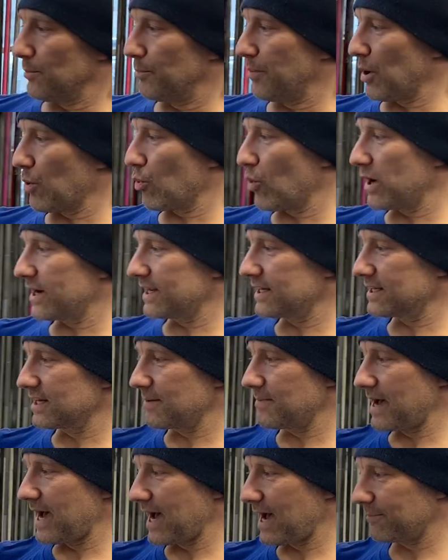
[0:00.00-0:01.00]
But what ended
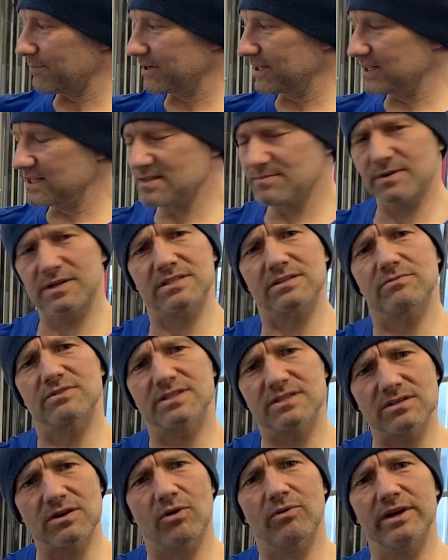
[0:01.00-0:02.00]
up happening is, because I
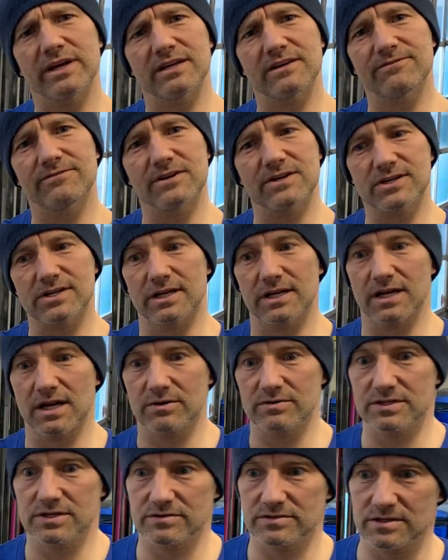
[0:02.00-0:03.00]
was so inefficient and
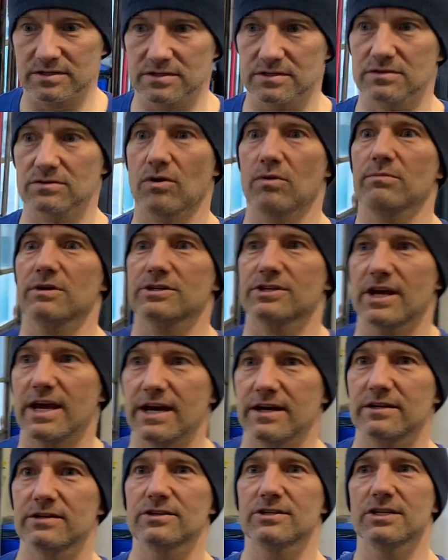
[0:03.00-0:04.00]
I was using so much
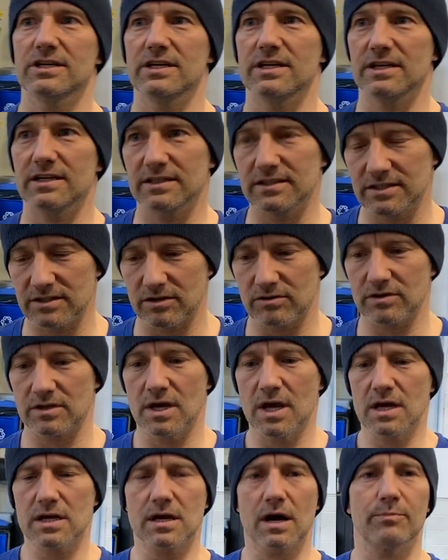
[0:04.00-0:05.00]
energy, and
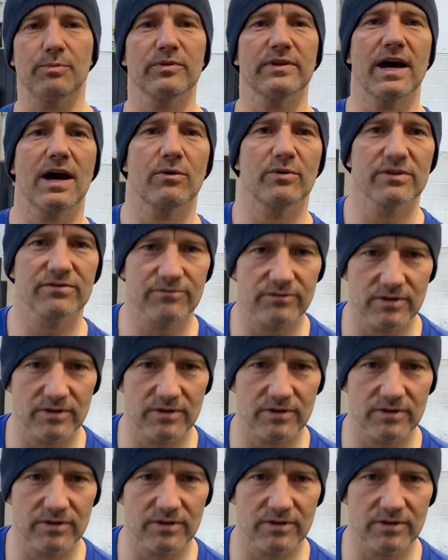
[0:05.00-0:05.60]
couple that with